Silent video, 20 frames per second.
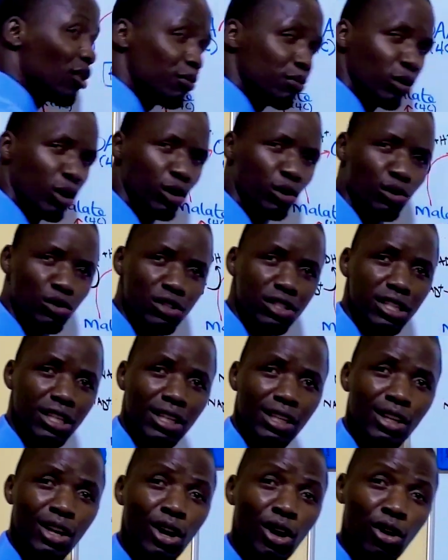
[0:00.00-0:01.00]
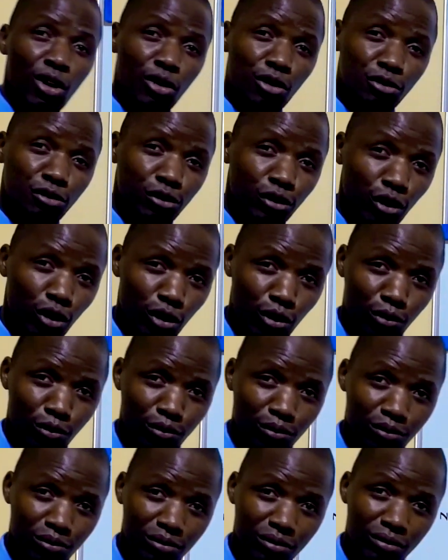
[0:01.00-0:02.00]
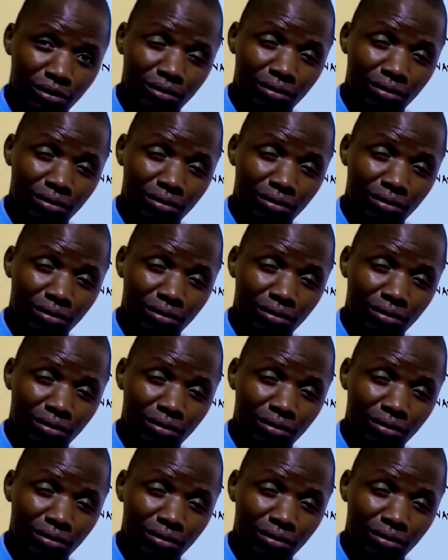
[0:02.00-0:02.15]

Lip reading: are we producing from